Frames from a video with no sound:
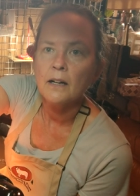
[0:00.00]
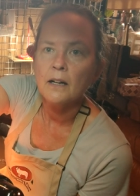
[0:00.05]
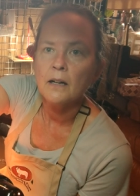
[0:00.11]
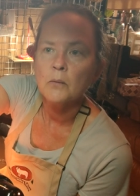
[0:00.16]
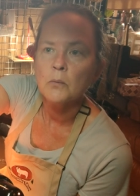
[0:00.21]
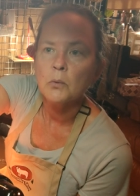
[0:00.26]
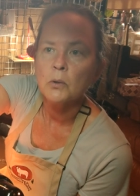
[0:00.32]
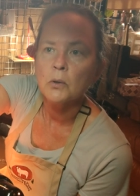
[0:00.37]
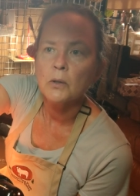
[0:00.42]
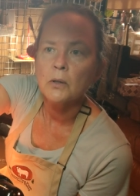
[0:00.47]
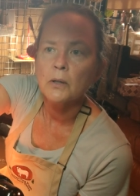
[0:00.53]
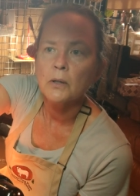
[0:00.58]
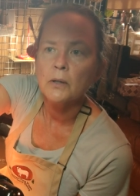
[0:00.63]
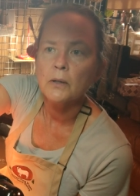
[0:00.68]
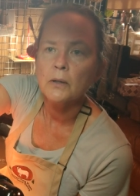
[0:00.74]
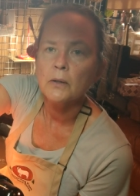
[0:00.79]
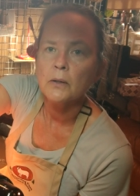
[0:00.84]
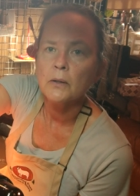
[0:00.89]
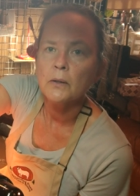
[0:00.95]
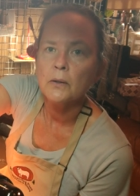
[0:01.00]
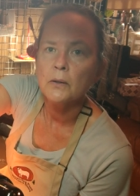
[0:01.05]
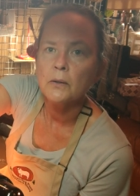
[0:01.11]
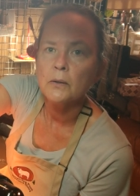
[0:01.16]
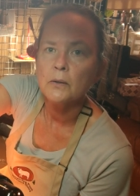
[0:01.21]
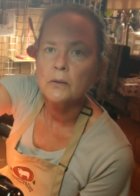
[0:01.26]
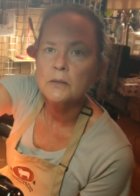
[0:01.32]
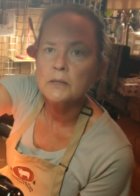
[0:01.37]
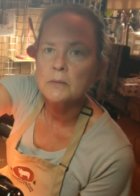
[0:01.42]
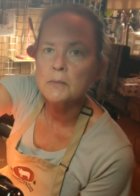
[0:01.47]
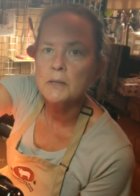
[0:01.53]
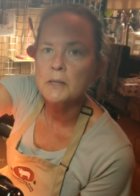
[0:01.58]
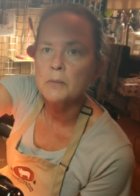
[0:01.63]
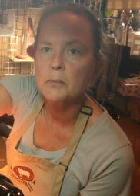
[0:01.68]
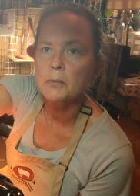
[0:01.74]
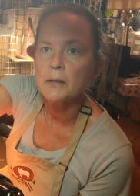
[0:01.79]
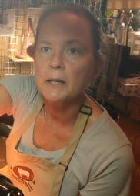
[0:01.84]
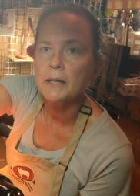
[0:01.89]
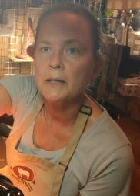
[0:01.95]
a more, some of the
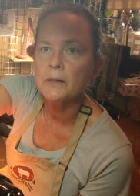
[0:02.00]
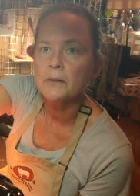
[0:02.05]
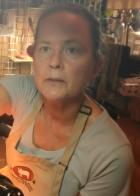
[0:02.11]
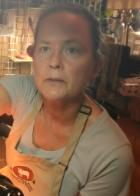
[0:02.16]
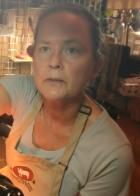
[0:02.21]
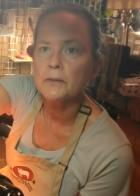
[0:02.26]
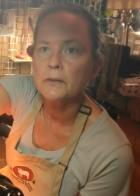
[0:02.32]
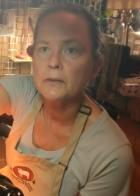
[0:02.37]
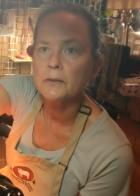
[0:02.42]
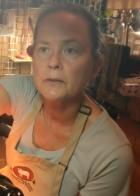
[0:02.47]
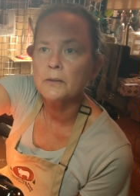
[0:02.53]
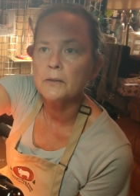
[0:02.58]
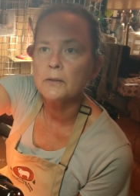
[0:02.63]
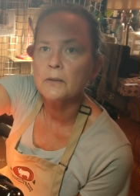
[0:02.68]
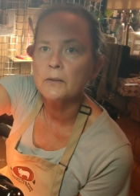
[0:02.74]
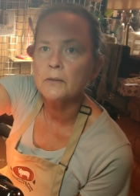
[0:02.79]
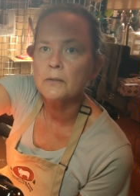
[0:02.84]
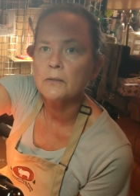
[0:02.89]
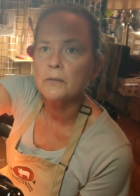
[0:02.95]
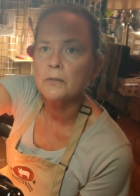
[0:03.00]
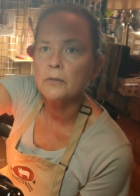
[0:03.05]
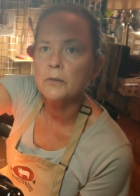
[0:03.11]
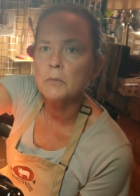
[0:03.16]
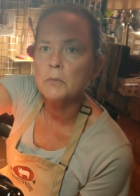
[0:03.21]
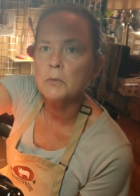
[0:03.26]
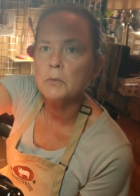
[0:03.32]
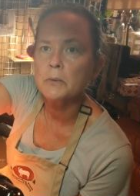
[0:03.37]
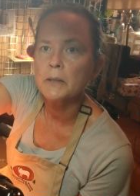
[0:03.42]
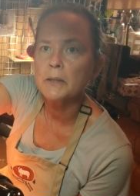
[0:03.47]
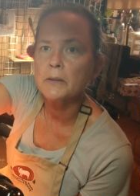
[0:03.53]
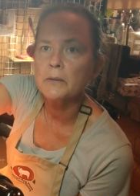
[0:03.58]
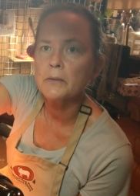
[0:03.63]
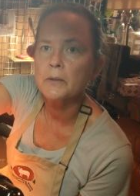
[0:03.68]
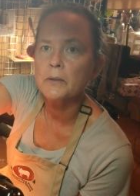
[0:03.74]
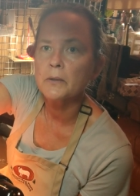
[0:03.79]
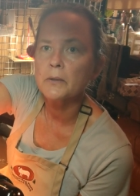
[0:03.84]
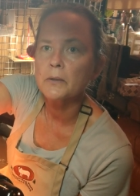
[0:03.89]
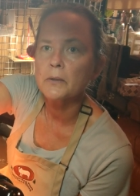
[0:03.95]
brown from around
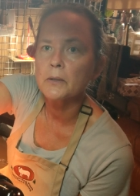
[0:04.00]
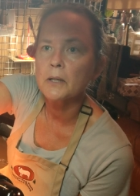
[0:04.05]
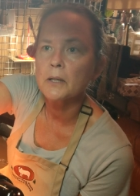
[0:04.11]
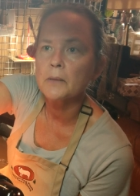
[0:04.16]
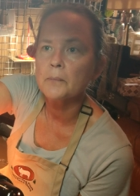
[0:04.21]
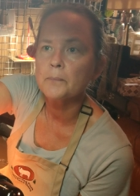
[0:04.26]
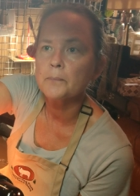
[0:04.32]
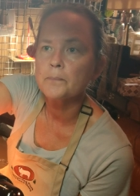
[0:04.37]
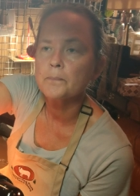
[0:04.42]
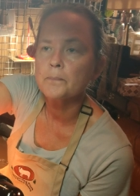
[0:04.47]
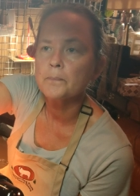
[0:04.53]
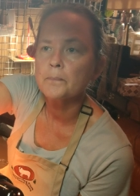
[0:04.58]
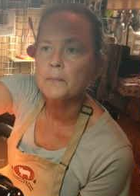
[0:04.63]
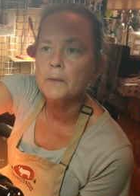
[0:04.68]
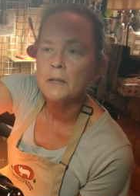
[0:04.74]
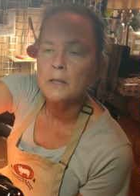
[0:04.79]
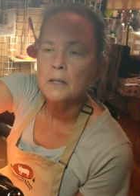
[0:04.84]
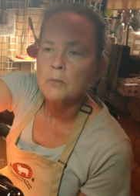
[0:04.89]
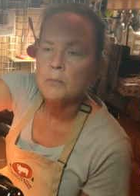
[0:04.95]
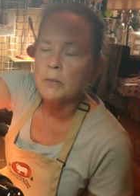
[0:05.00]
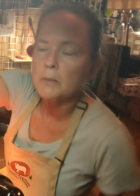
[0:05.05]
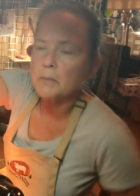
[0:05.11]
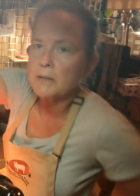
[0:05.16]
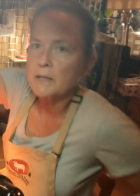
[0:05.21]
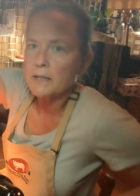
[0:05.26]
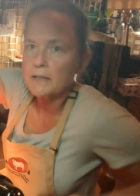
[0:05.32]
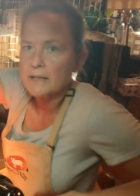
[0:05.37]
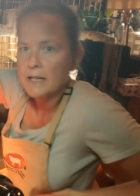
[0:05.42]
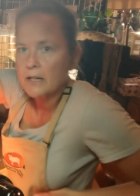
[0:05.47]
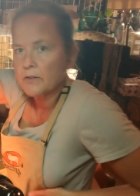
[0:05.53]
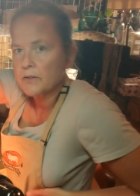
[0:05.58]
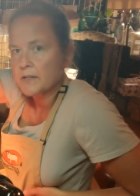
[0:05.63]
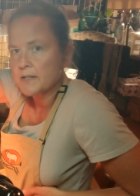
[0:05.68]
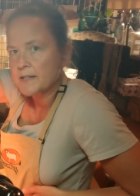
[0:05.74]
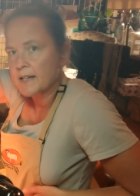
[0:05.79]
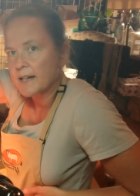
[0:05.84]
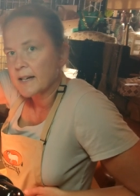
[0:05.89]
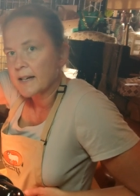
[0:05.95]
her, um, probably down
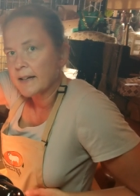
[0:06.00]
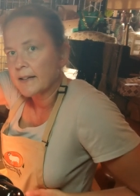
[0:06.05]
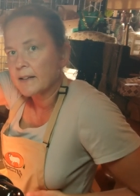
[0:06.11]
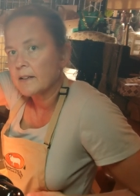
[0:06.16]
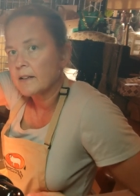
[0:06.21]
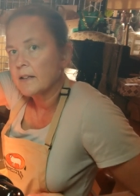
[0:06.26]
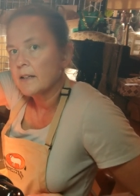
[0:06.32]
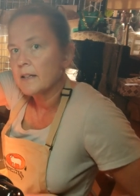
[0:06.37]
the side.